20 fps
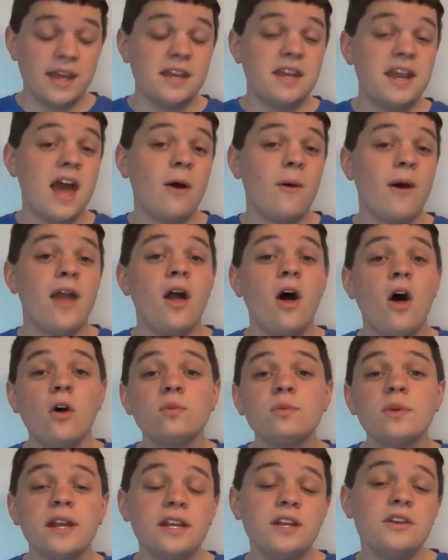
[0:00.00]
Now, I
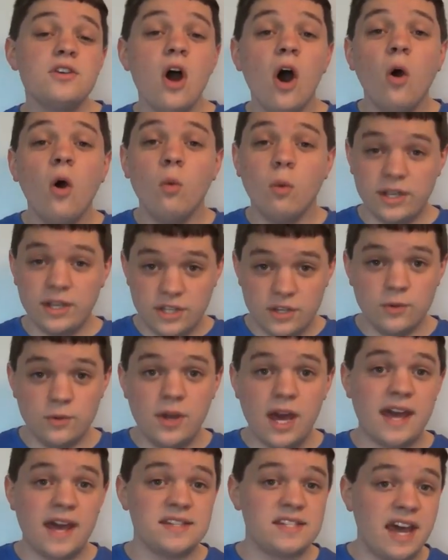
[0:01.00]
already know what you
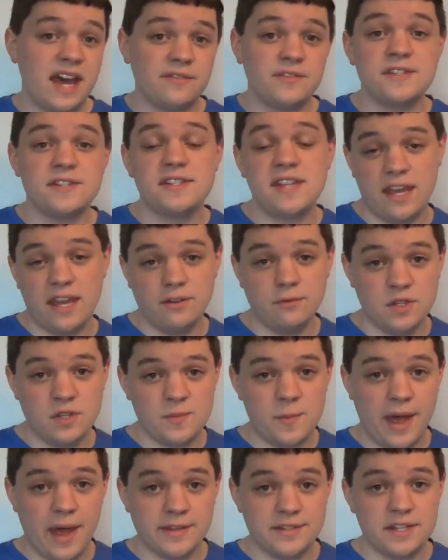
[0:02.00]
guys have to say in
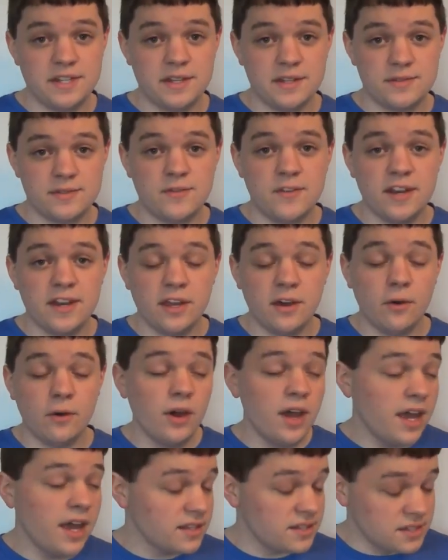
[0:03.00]
response to this video.
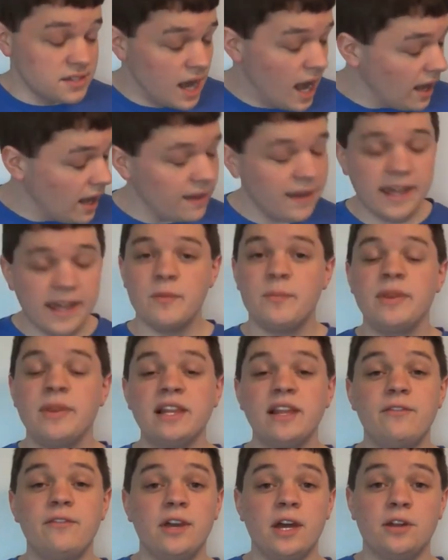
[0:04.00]
It's not like I've
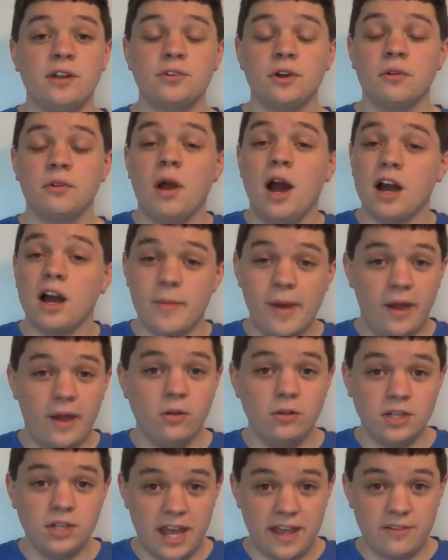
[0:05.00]
been living under a rock my
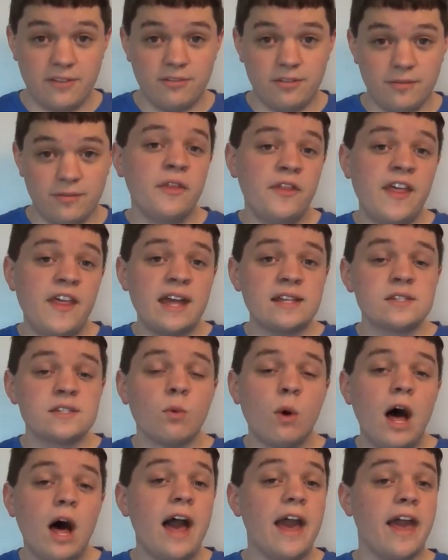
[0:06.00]
whole life. But that's
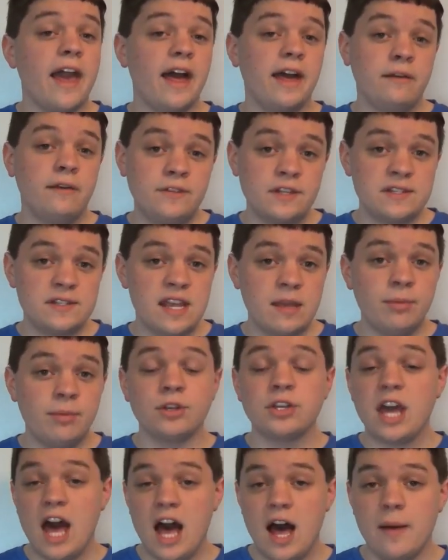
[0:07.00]
why I have
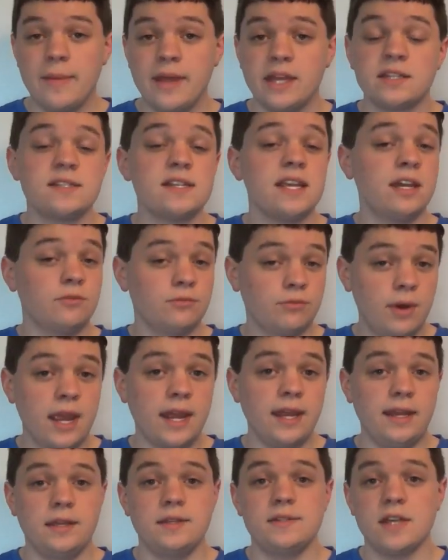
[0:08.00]
disabled comments and
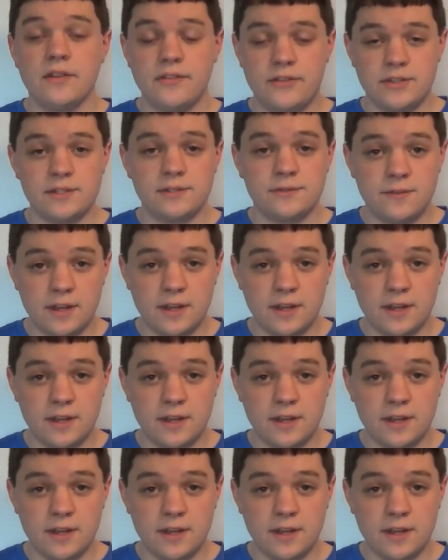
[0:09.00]
ratings on this